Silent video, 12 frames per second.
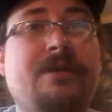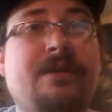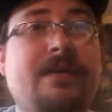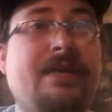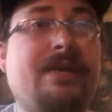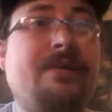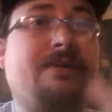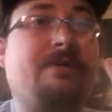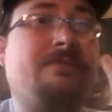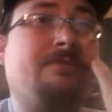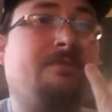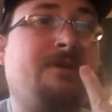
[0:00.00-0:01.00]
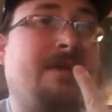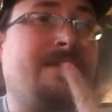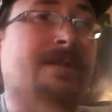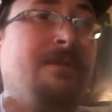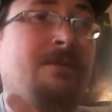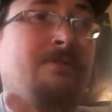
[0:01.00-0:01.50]
And when I
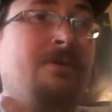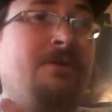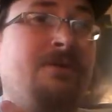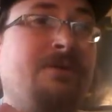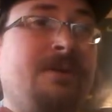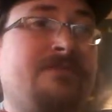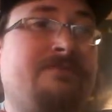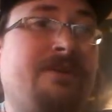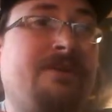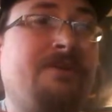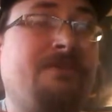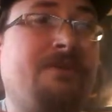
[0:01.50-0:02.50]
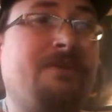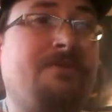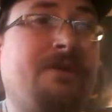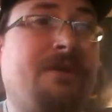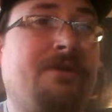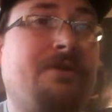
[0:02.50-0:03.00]
get it uploaded, the next video will be over
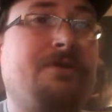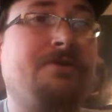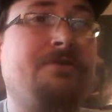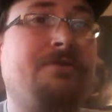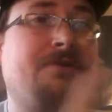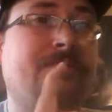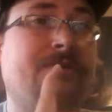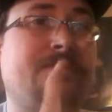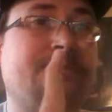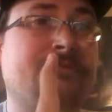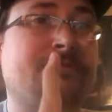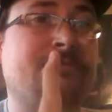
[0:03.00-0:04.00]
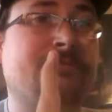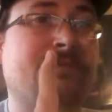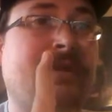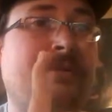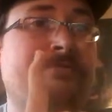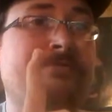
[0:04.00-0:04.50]
here.
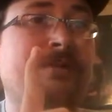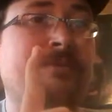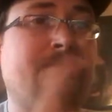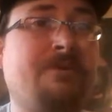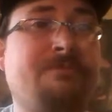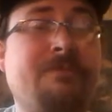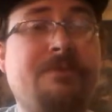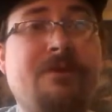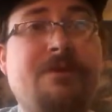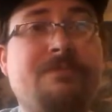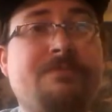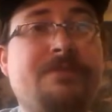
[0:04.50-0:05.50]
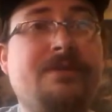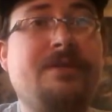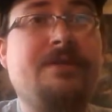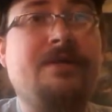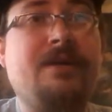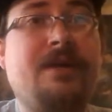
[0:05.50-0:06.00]
Subscribe's right above me there.
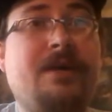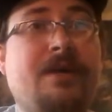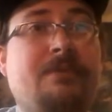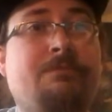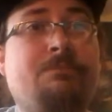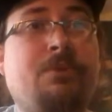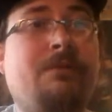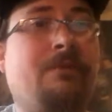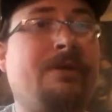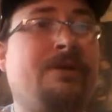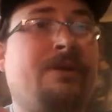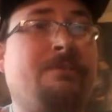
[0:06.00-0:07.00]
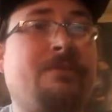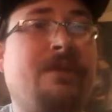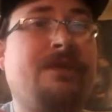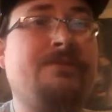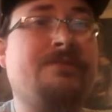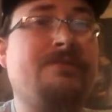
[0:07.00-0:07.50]
Probably going to
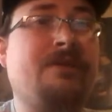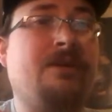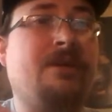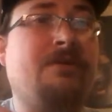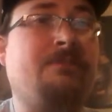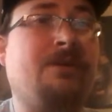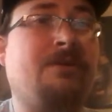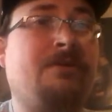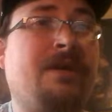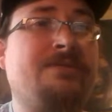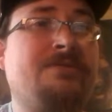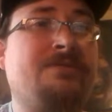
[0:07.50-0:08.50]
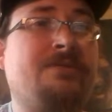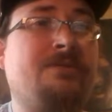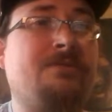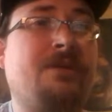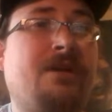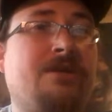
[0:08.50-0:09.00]
place my Horizon Zero
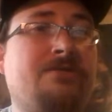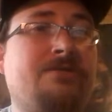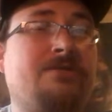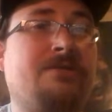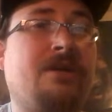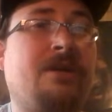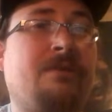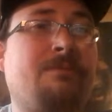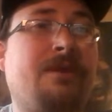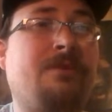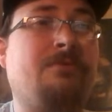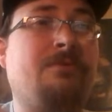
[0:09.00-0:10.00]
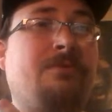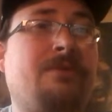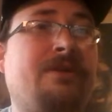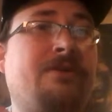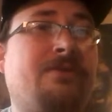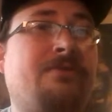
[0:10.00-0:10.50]
Dawn playthrough over
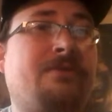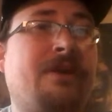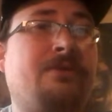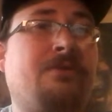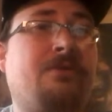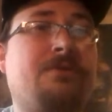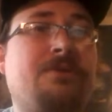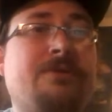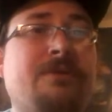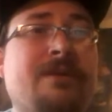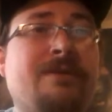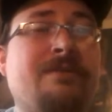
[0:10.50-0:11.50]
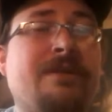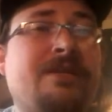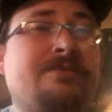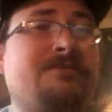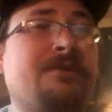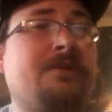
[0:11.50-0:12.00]
here on the right corner until I get my
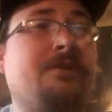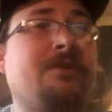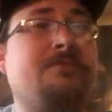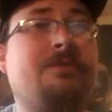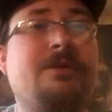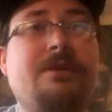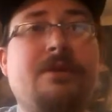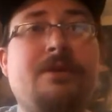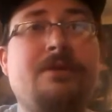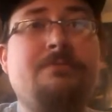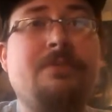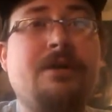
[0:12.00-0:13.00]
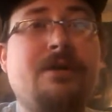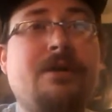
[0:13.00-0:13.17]
next video up. But